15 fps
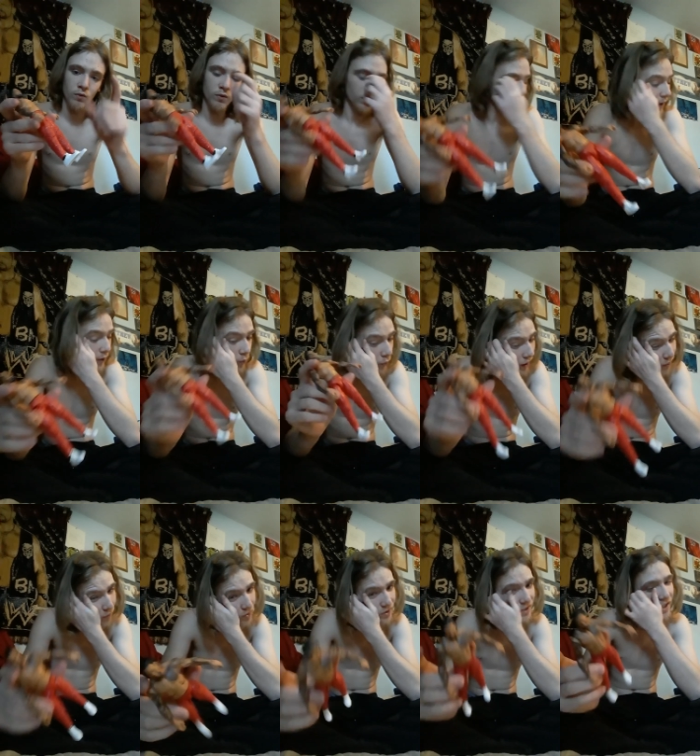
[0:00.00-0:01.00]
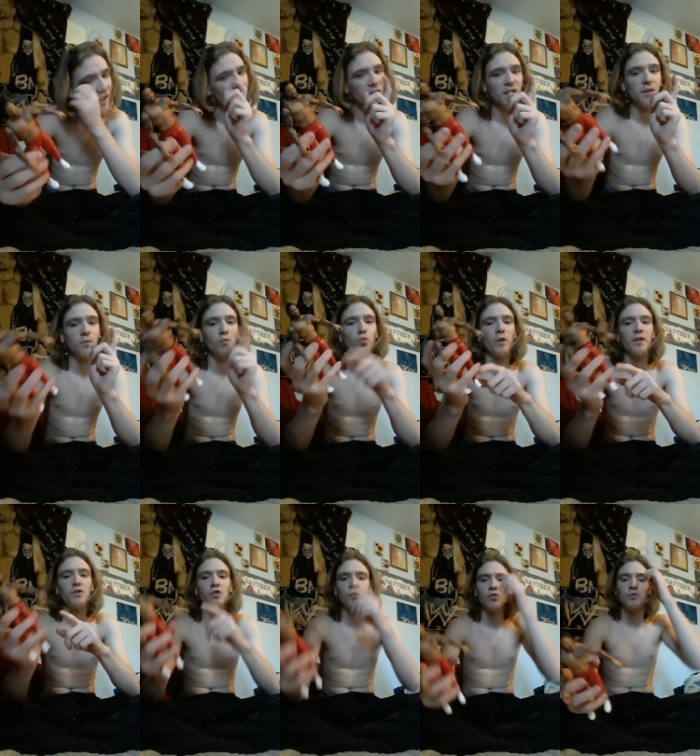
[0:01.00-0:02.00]
Now, the white ones have the
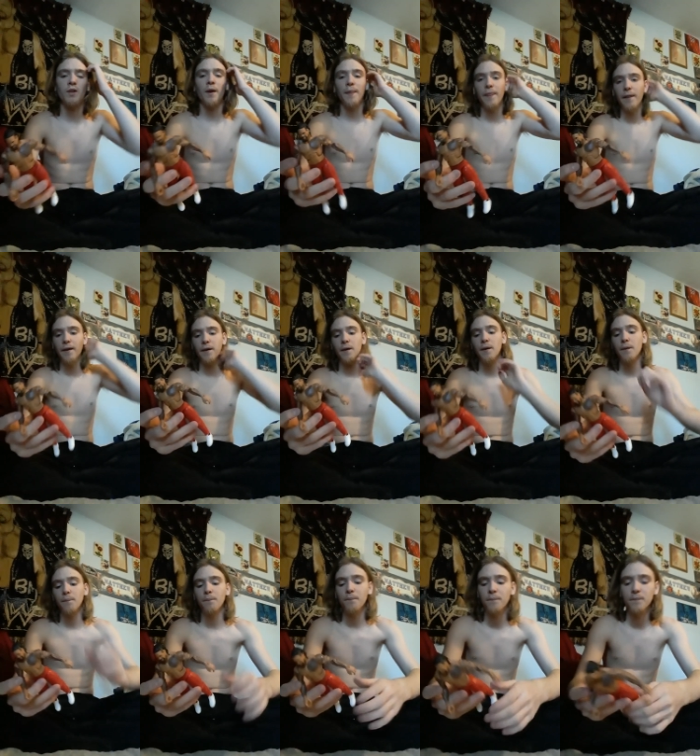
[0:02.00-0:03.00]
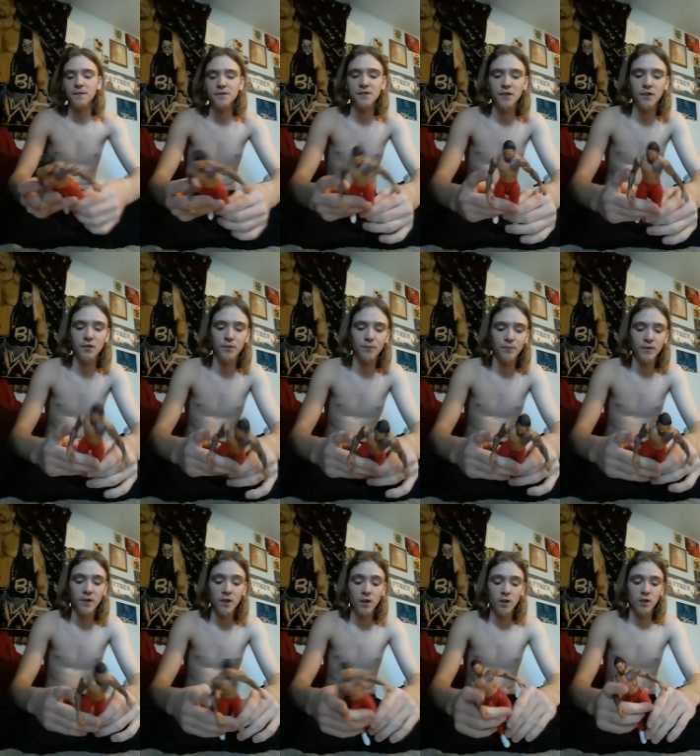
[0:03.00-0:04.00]
red shoes, I think. So,
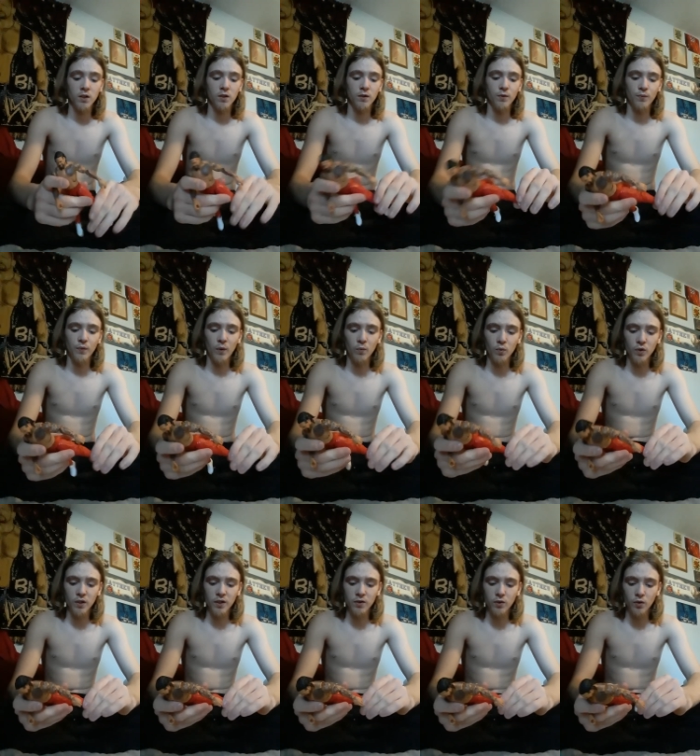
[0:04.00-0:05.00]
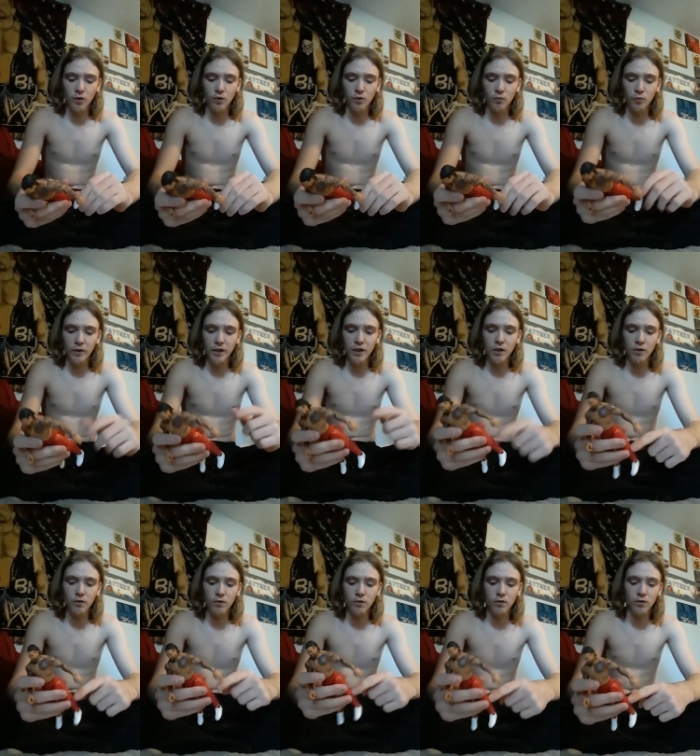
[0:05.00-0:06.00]
if I would get the red
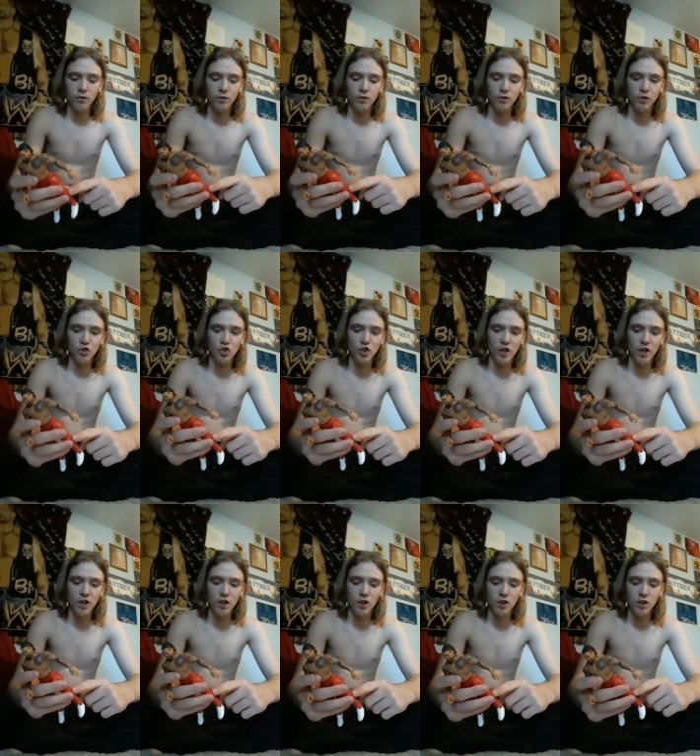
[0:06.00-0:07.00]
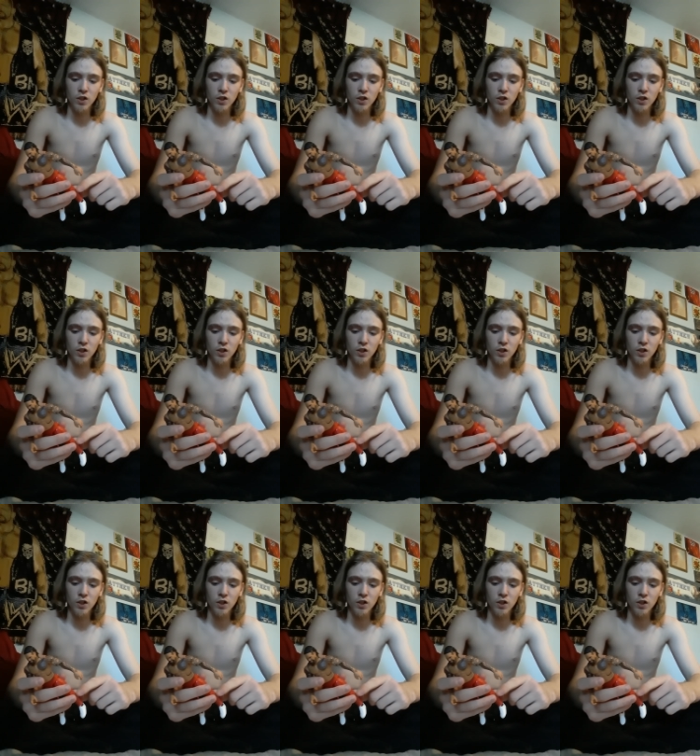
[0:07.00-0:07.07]
J,